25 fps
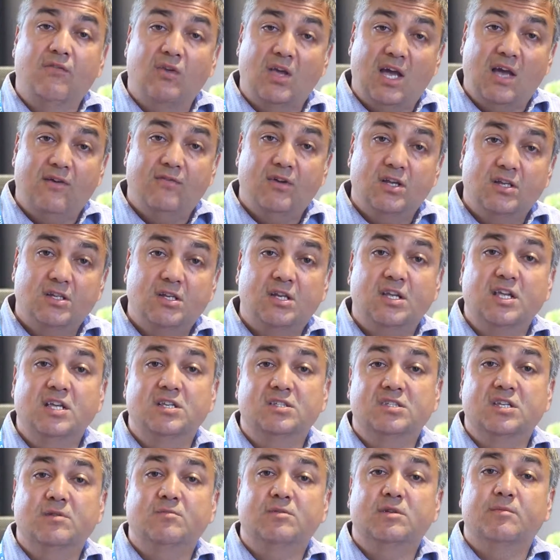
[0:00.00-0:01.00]
if you have it, it
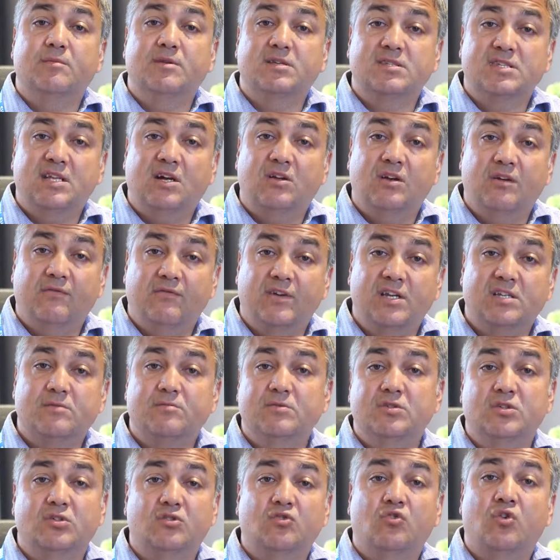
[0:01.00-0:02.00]
seems to be a sound
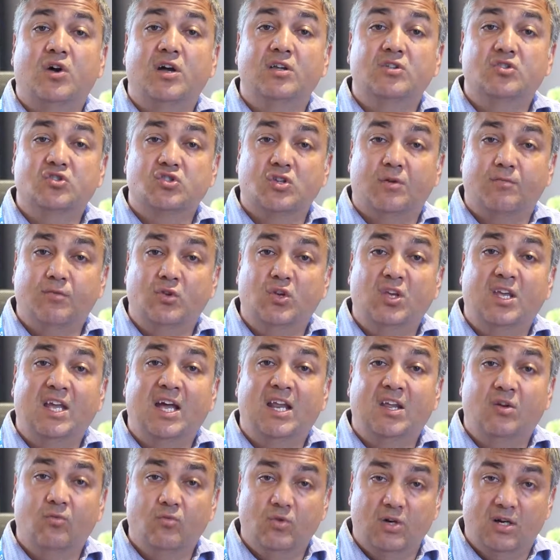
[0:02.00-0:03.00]
investment to try and stop you
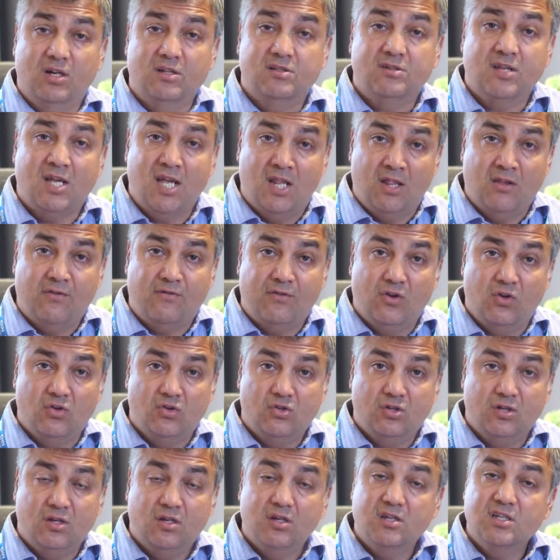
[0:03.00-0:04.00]
getting worse in the
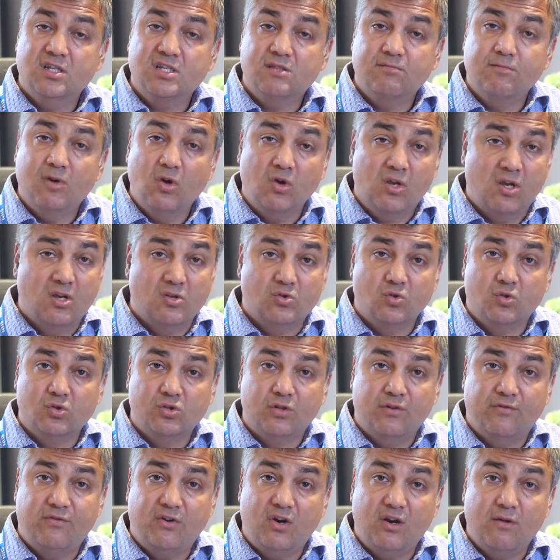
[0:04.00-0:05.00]
future. Smoking is
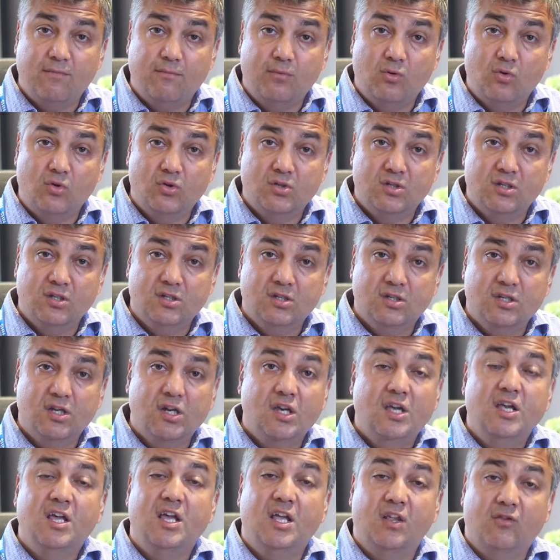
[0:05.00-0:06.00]
also very important.
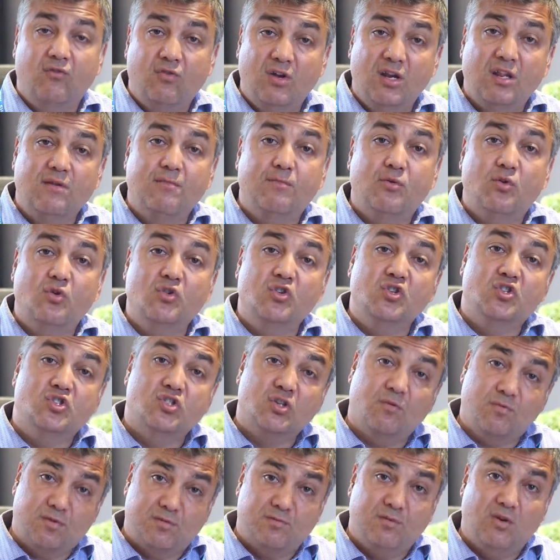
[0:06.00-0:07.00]
It's really important you
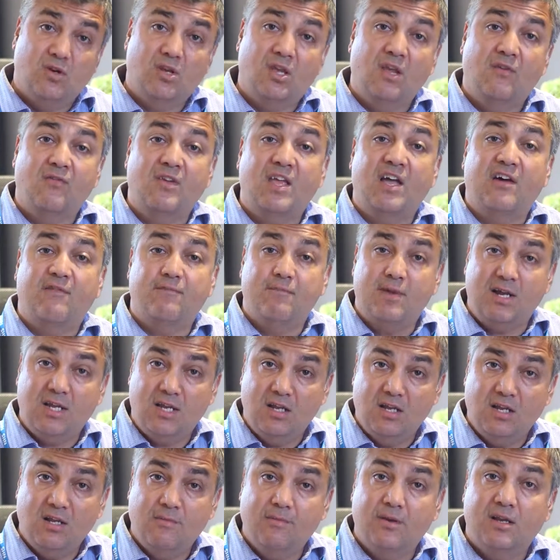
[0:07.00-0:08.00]
stop smoking if you have
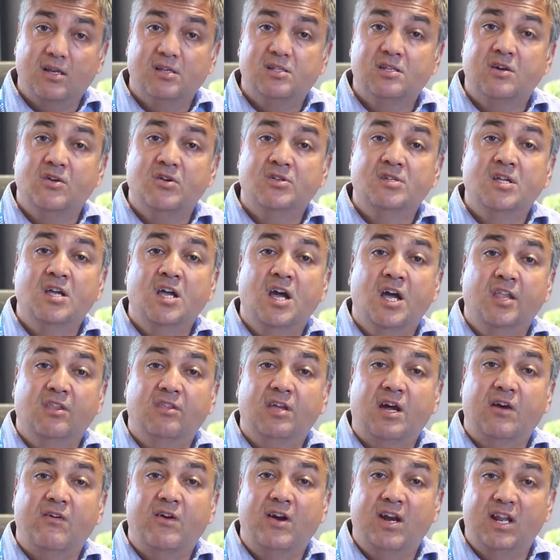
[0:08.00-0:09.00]
macula because there is a
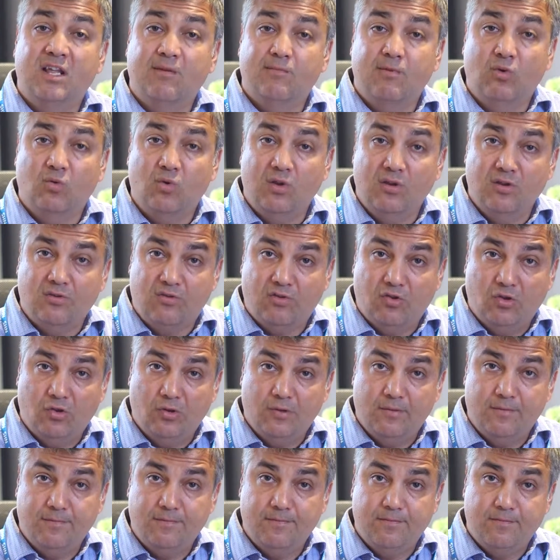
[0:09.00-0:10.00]
direct link between the two.